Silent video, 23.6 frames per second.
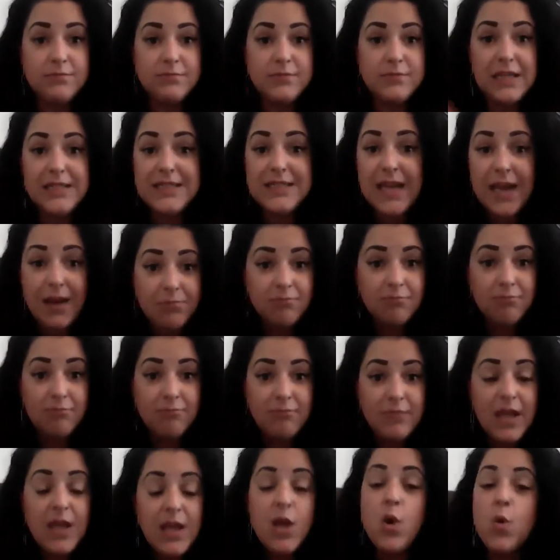That's it.
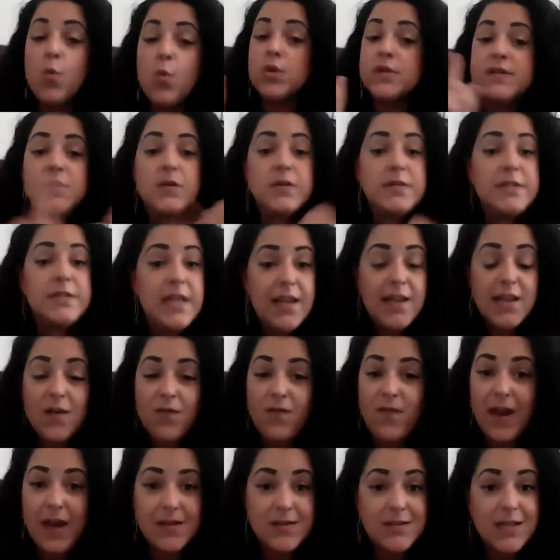We're still seeing the
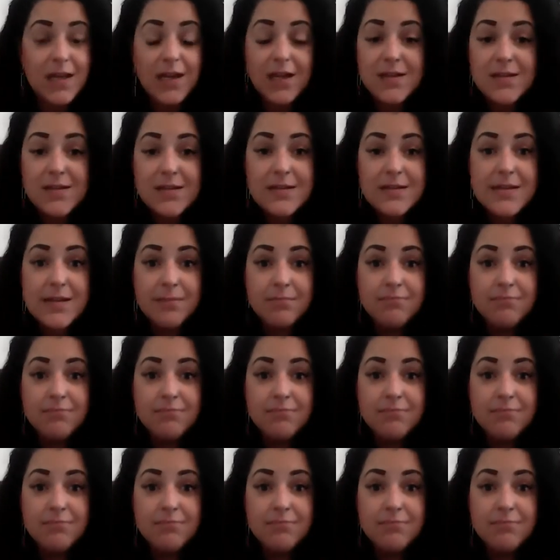faces.